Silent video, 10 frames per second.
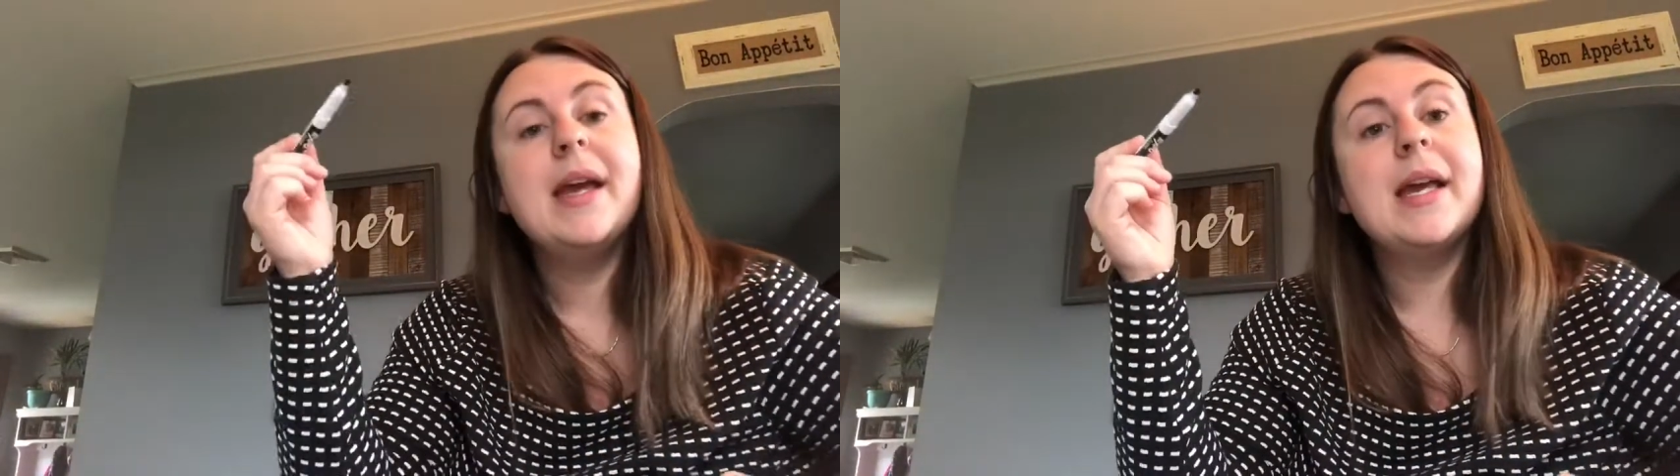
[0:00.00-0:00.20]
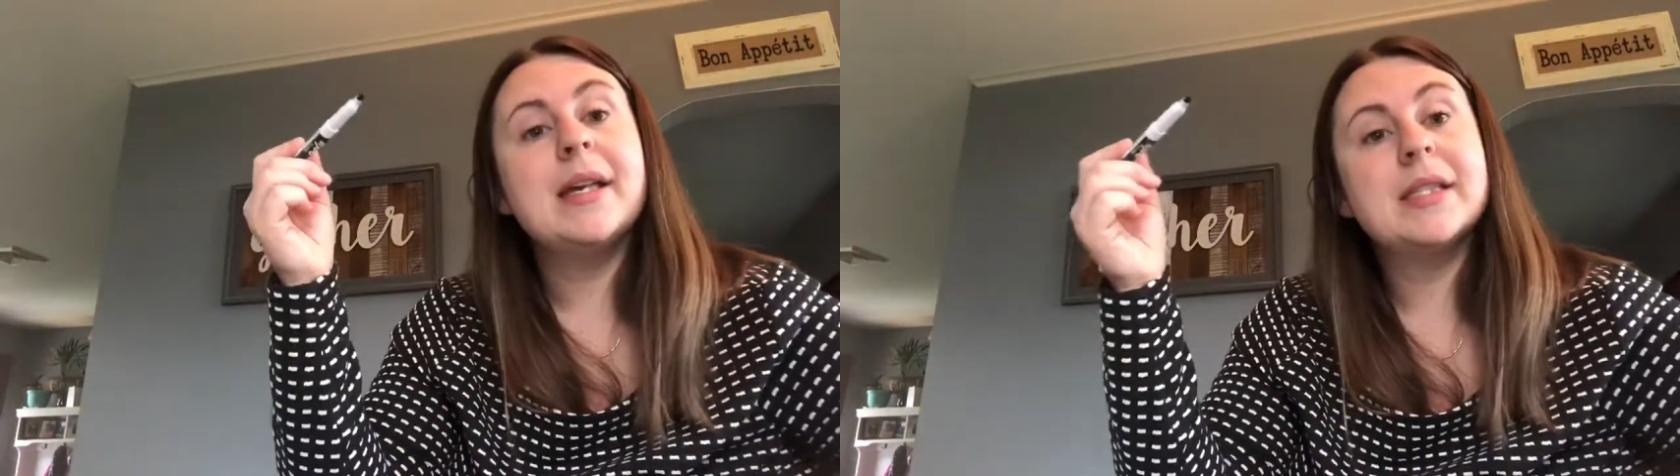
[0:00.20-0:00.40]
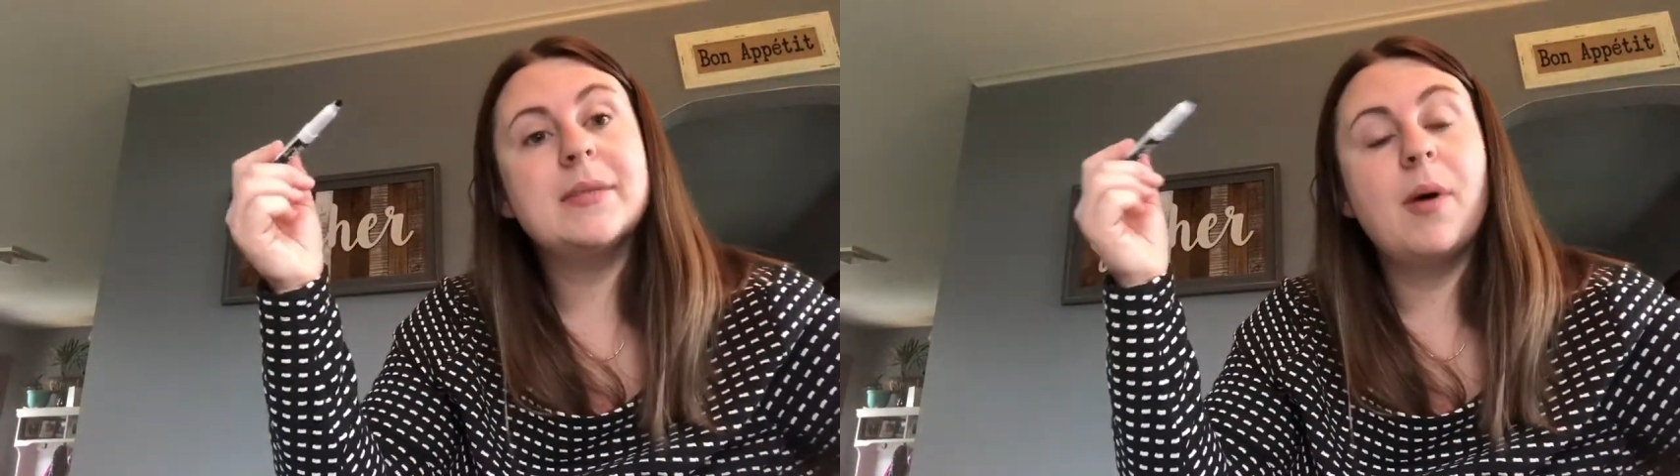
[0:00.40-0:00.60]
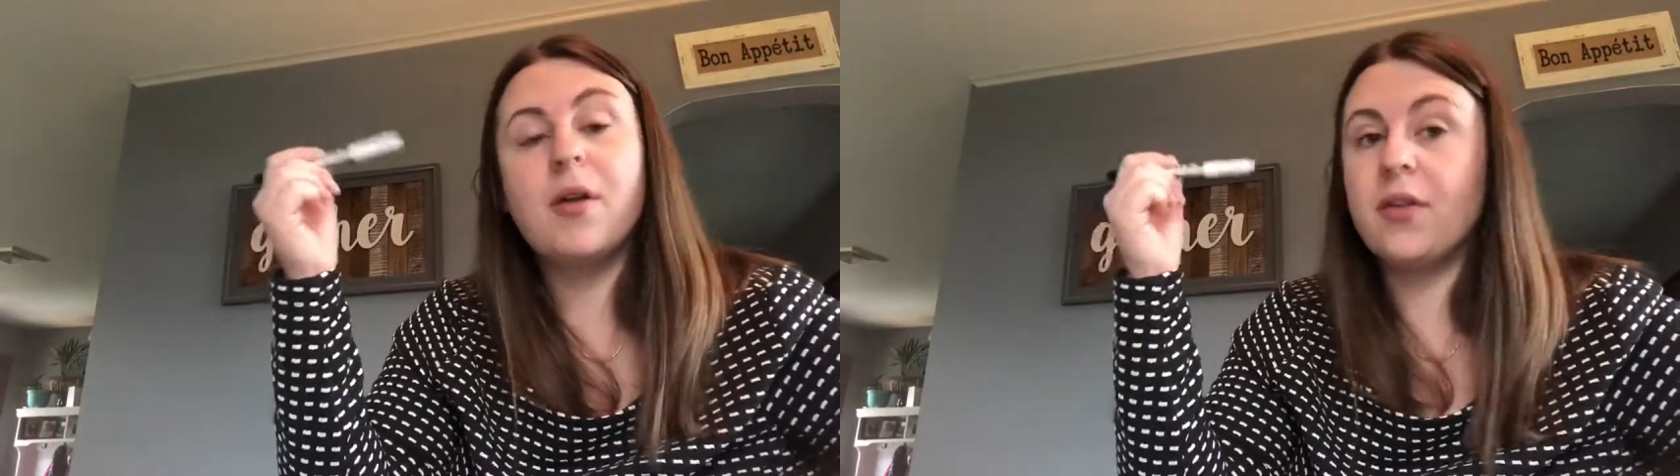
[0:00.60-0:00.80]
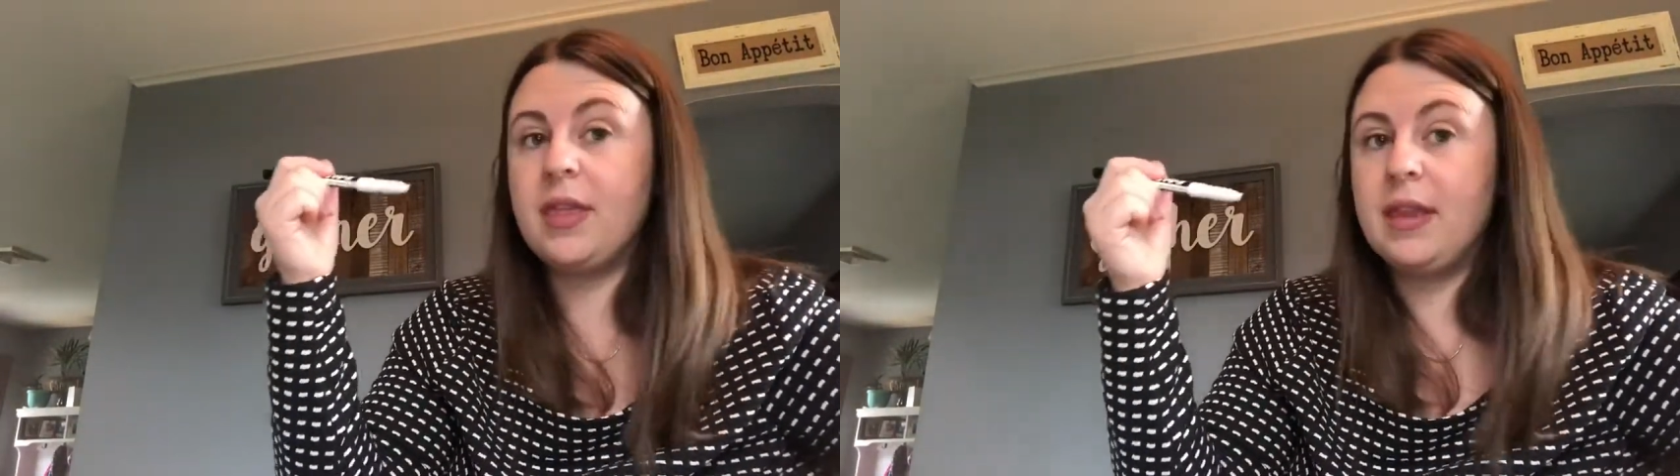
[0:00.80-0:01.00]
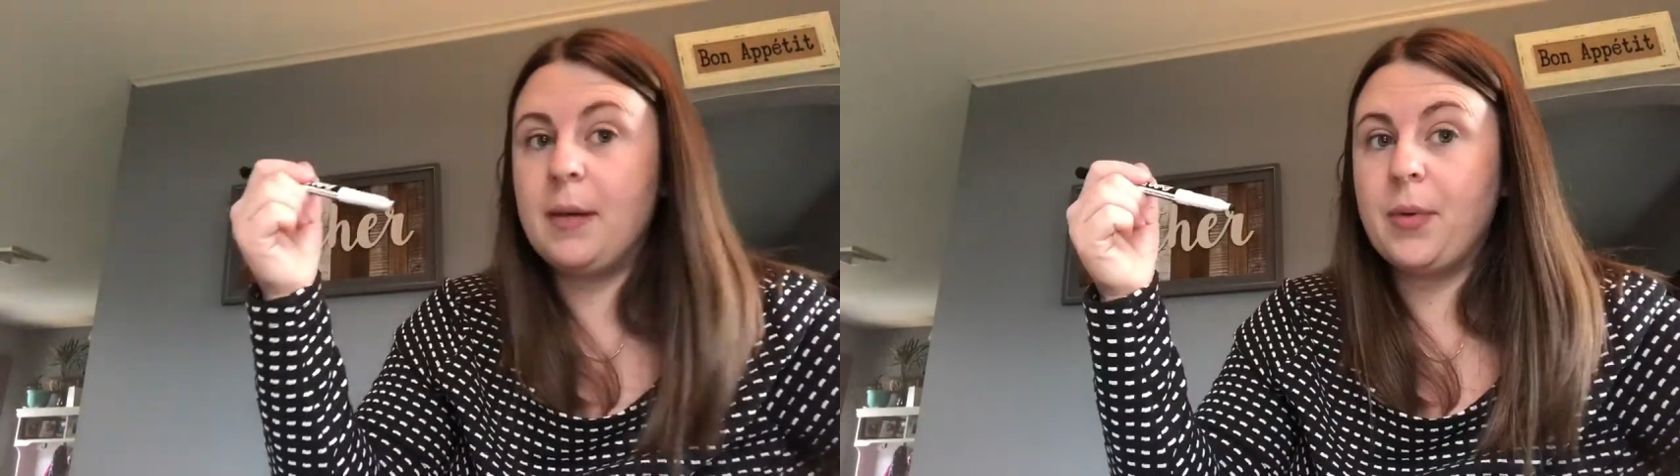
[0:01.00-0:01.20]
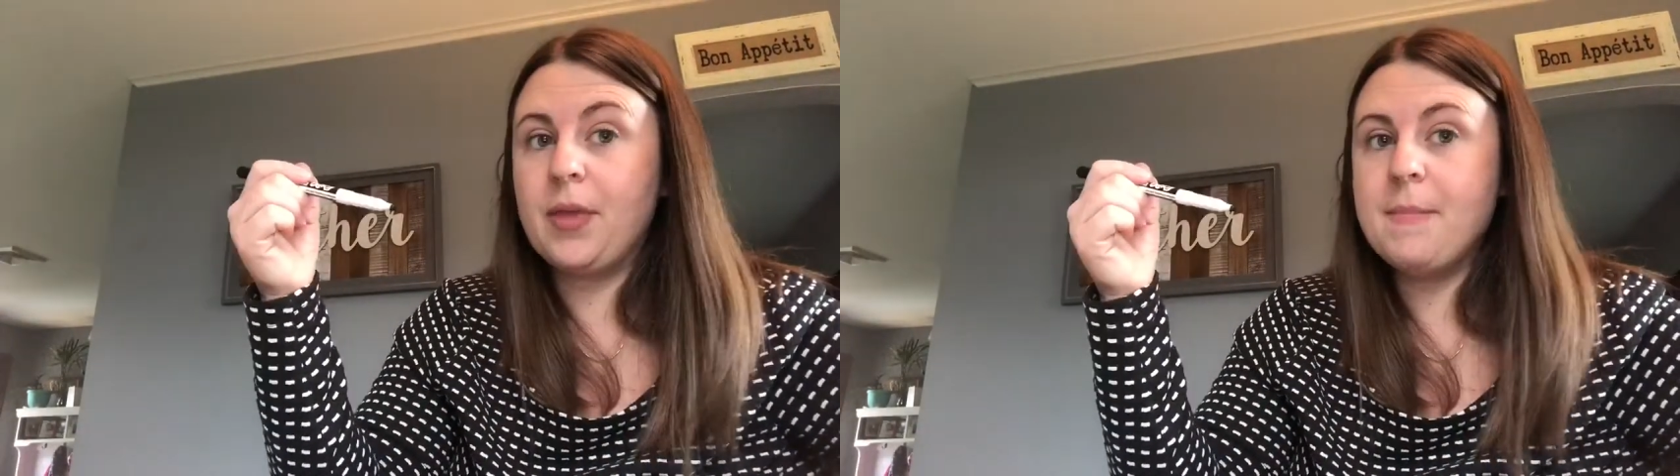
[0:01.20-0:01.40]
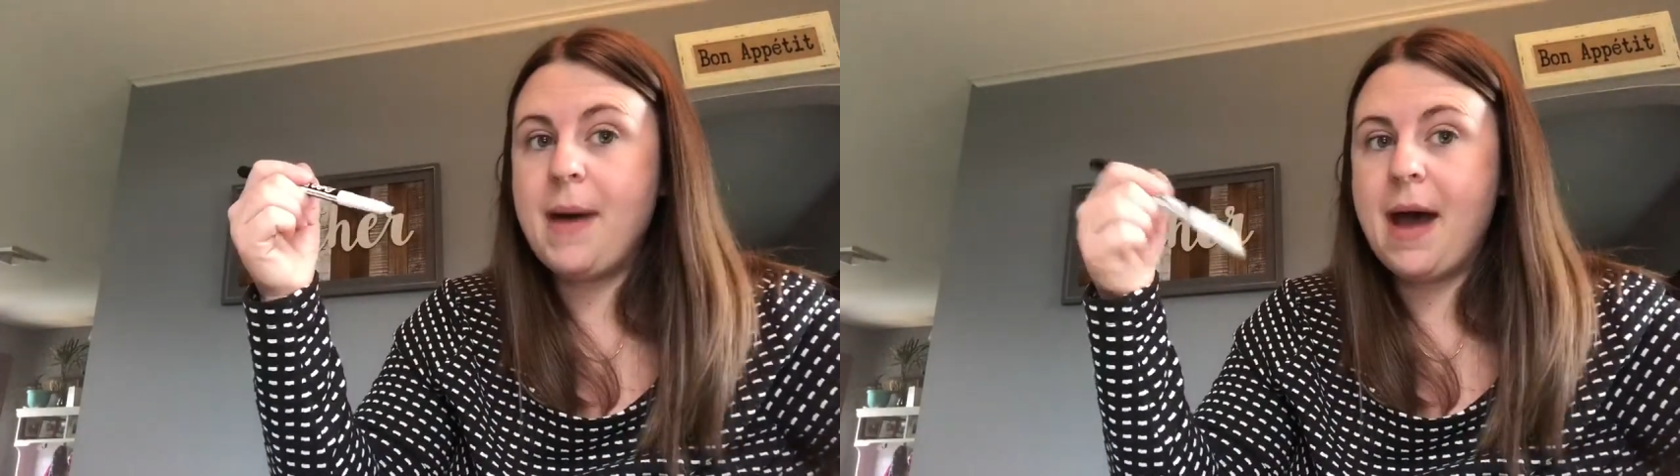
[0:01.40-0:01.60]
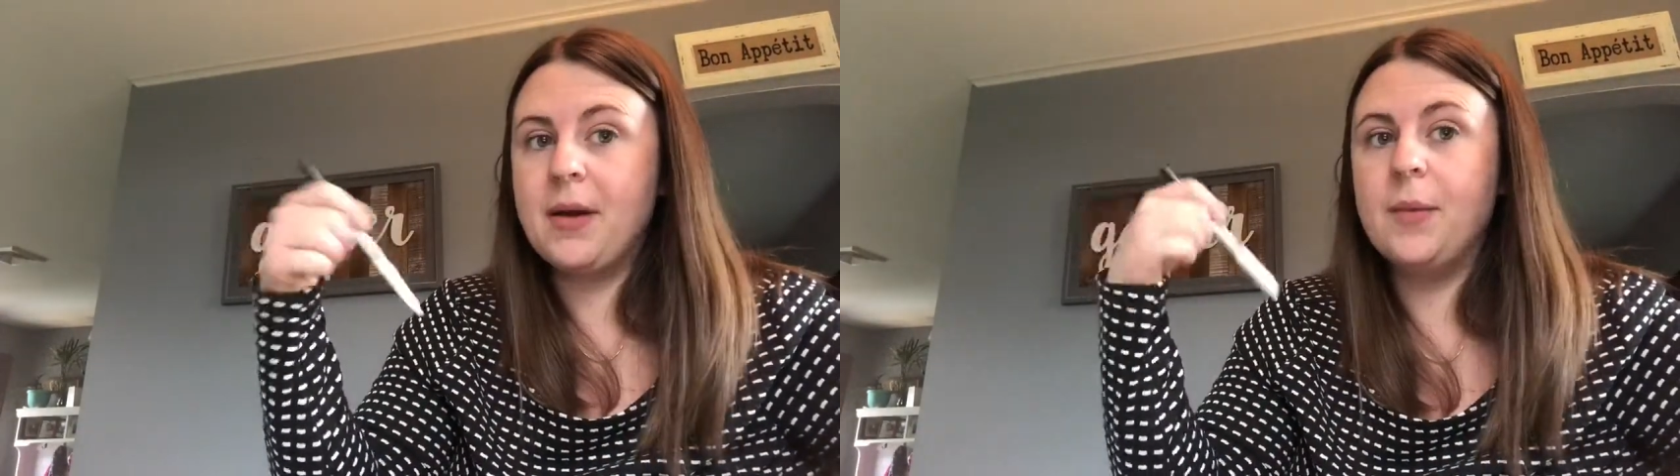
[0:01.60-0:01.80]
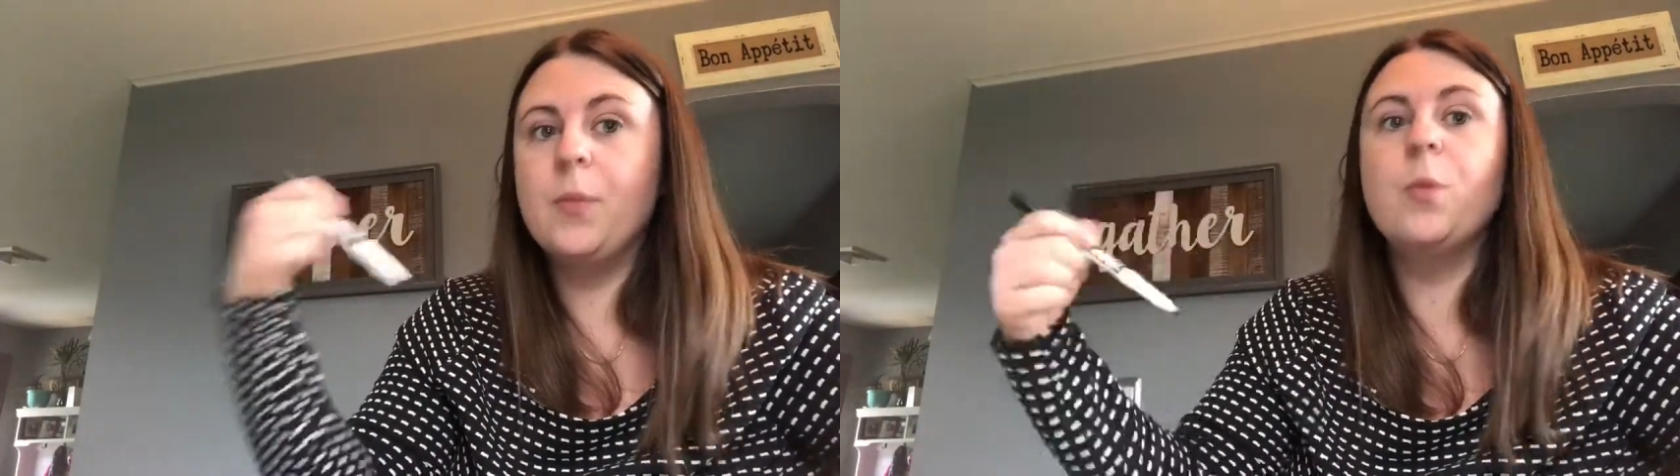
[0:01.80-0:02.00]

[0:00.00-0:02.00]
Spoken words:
is smaller than the number on the bottom,